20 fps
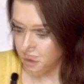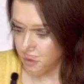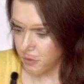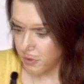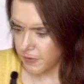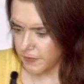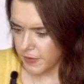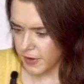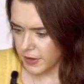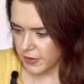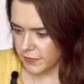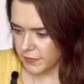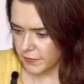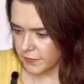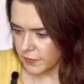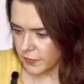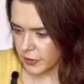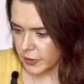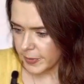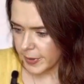We've got a
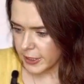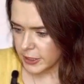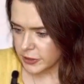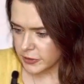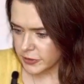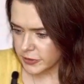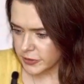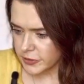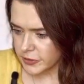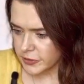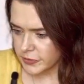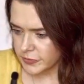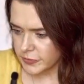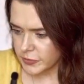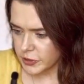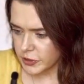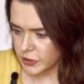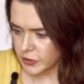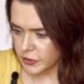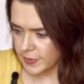4-bedroom,
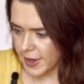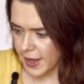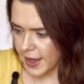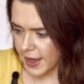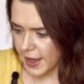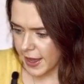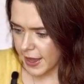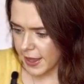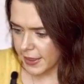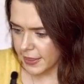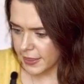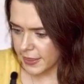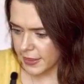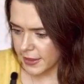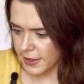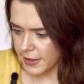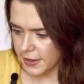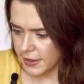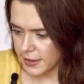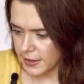2-bath,
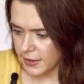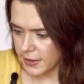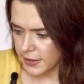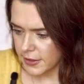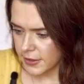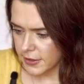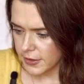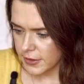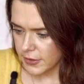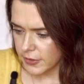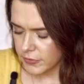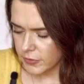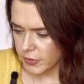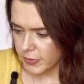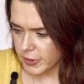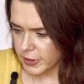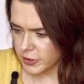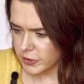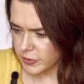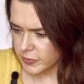
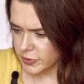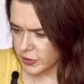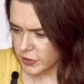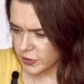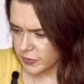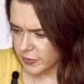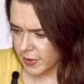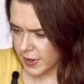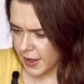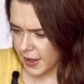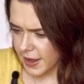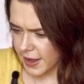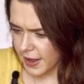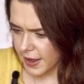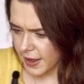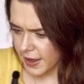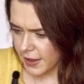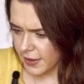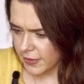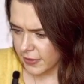3-bedroom,
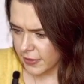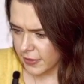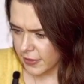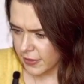2-bath.